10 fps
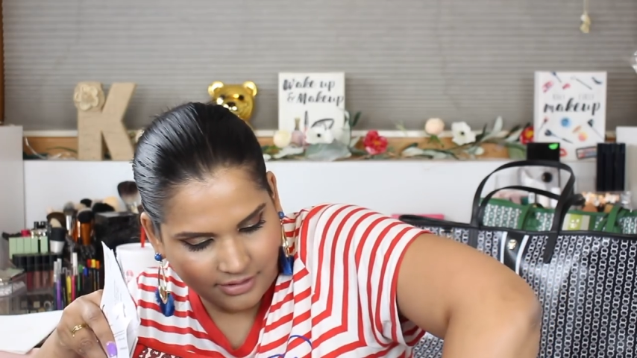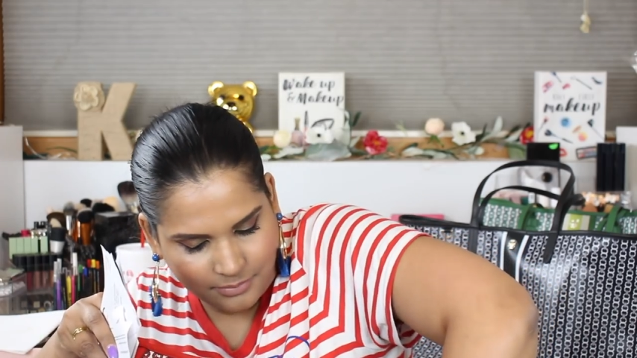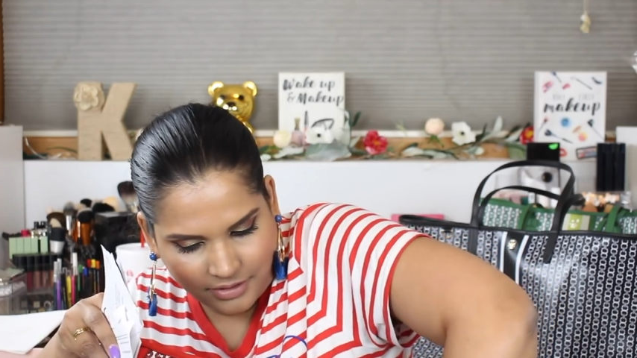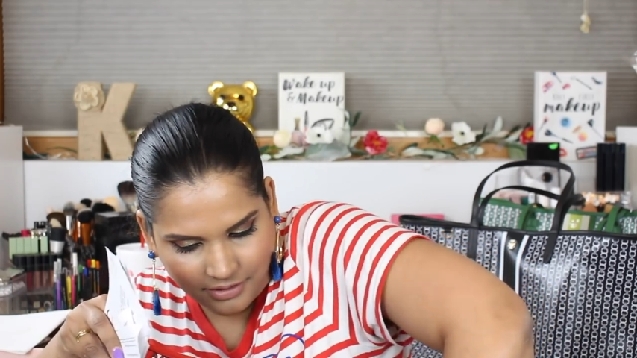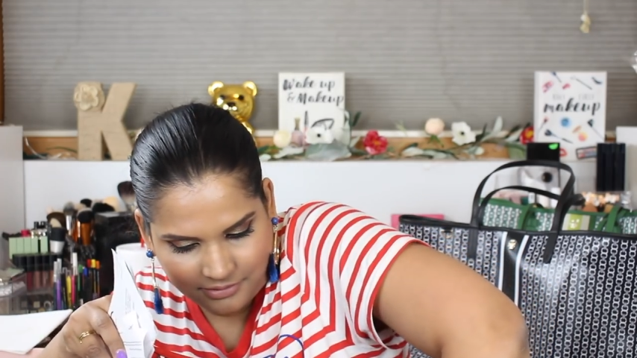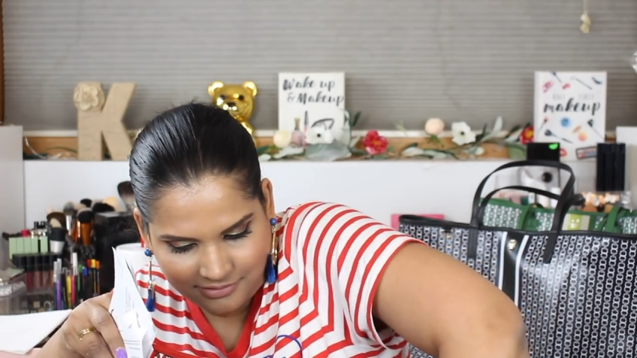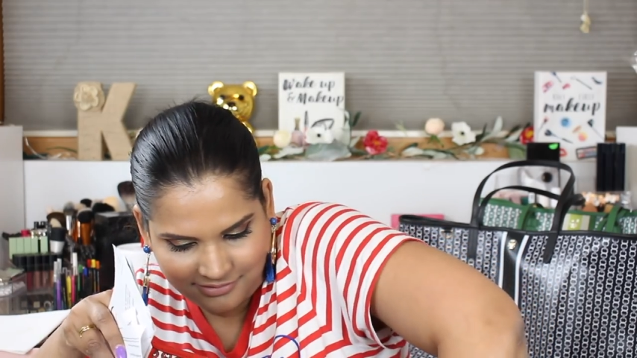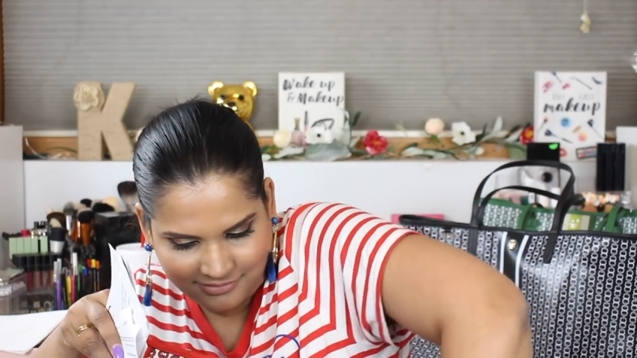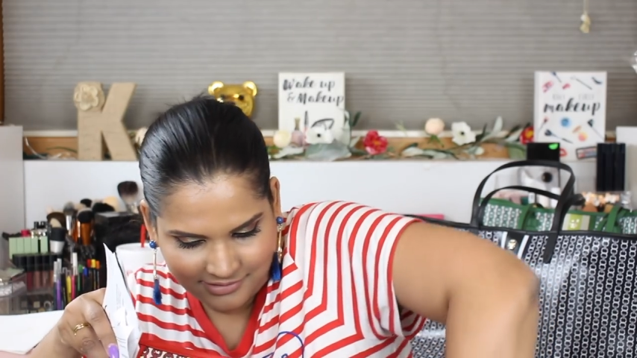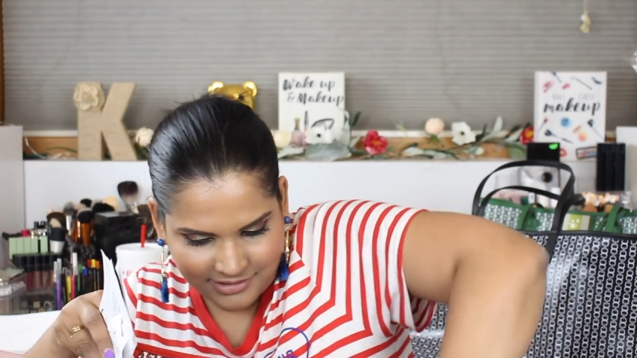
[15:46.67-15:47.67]
at the bottom
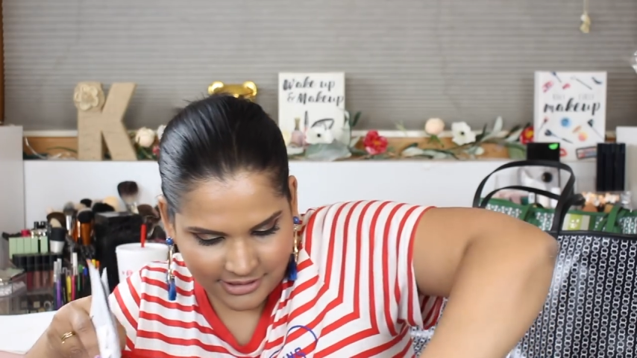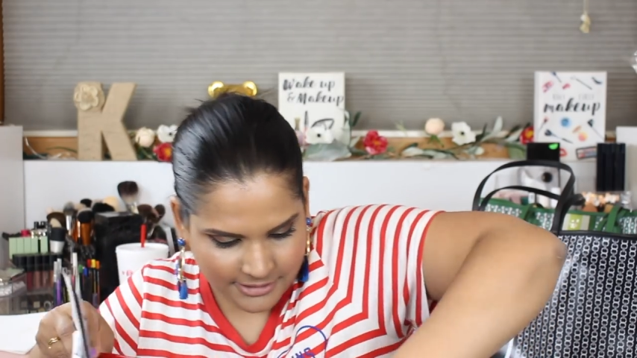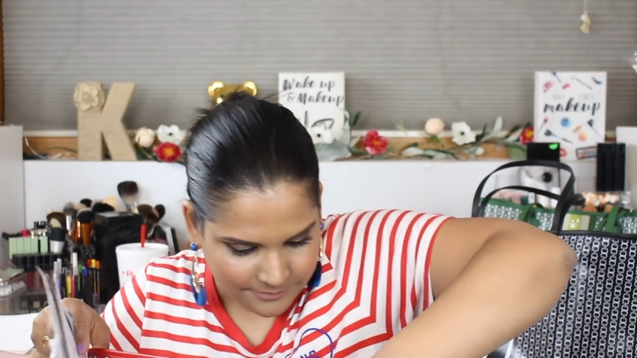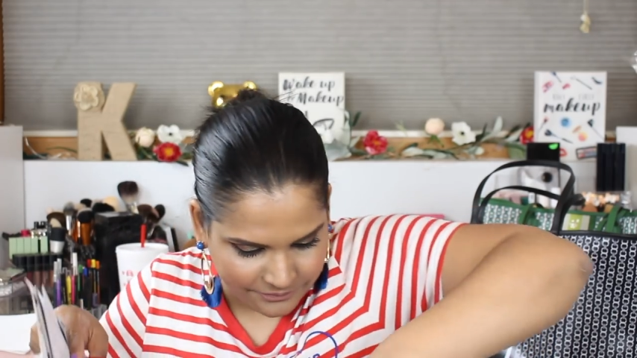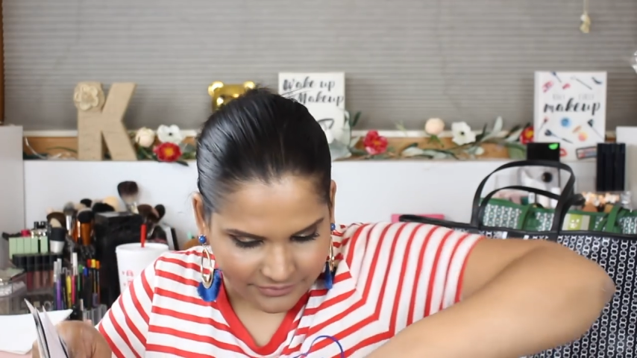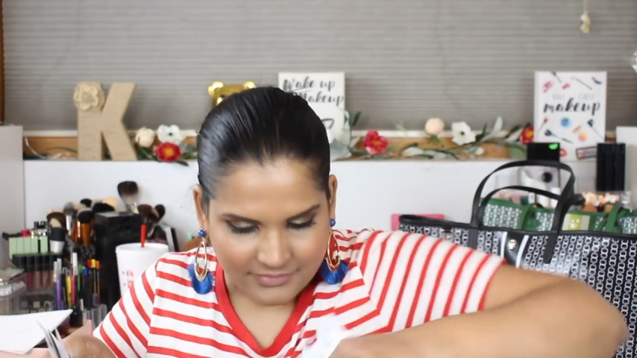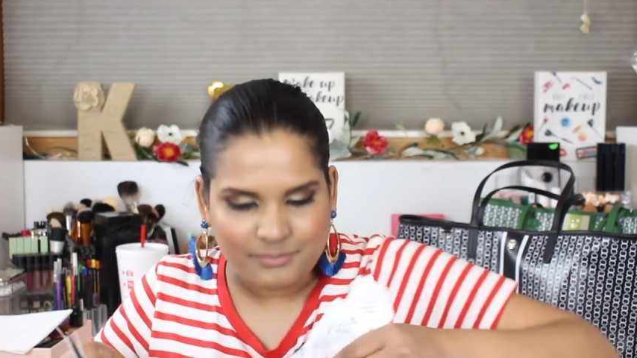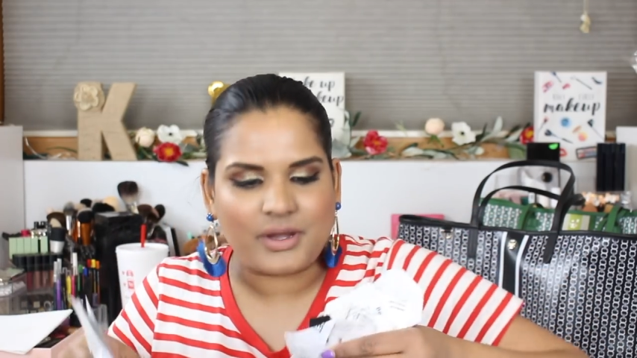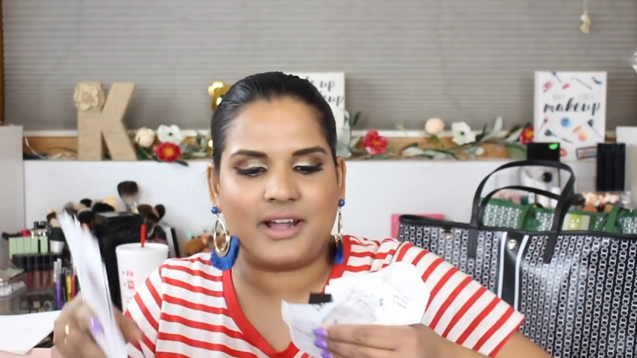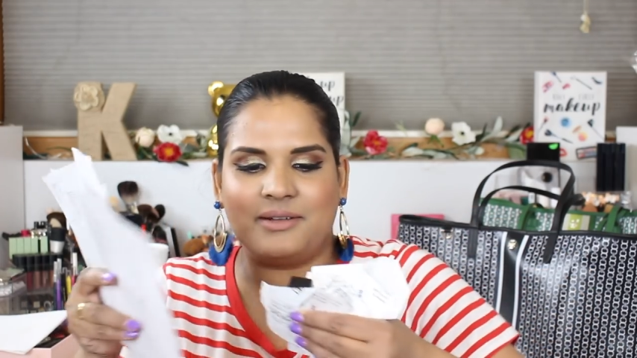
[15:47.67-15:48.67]

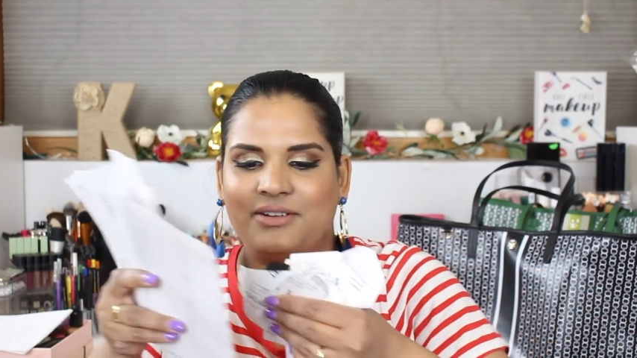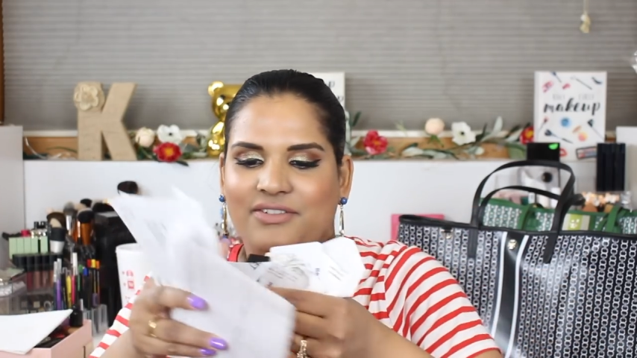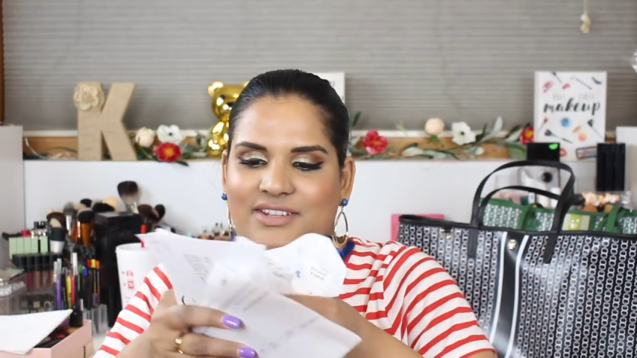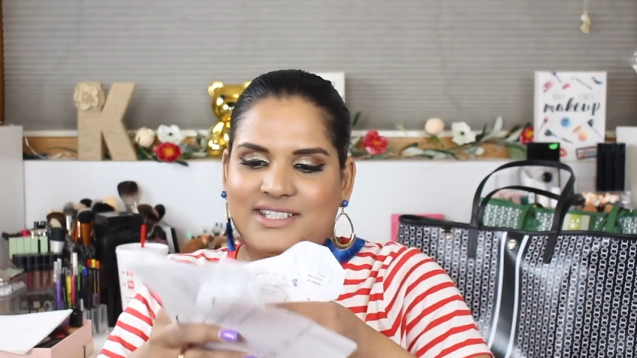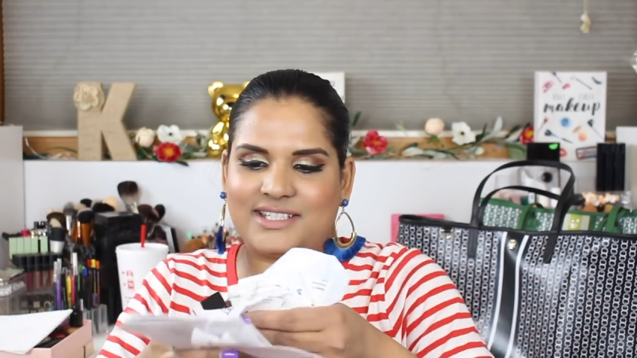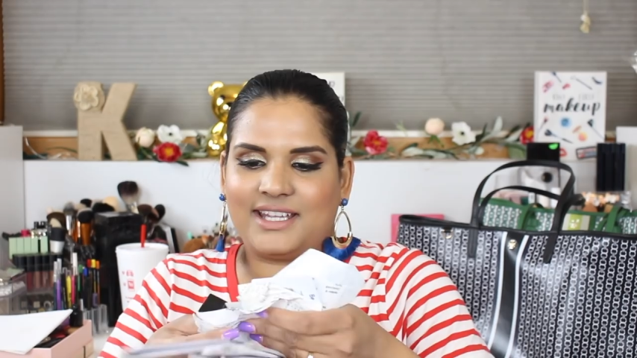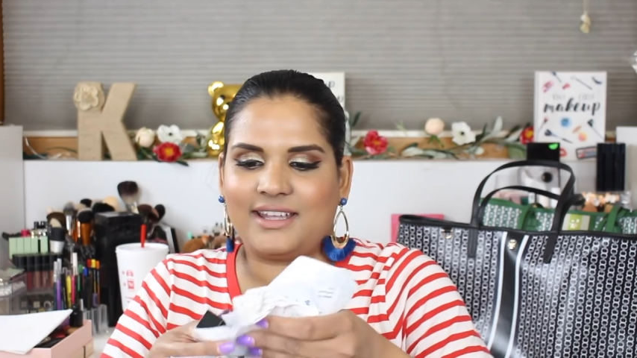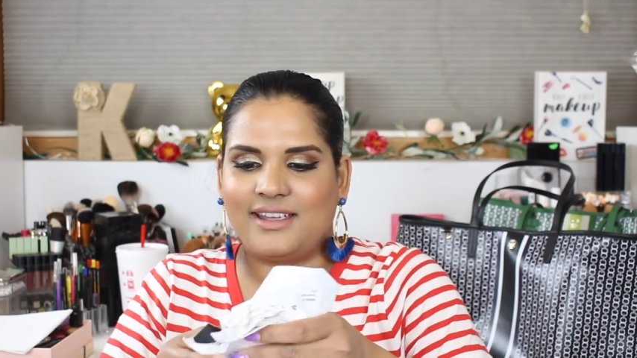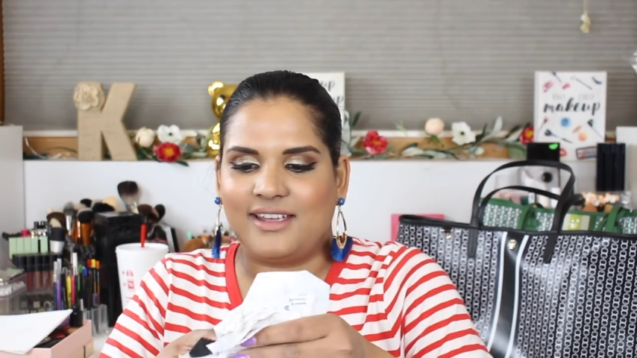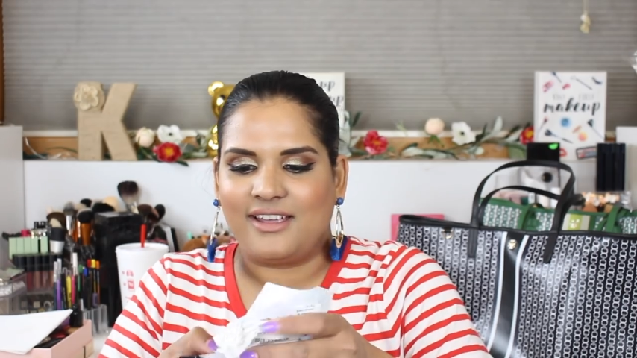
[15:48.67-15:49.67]
bottom of this thing.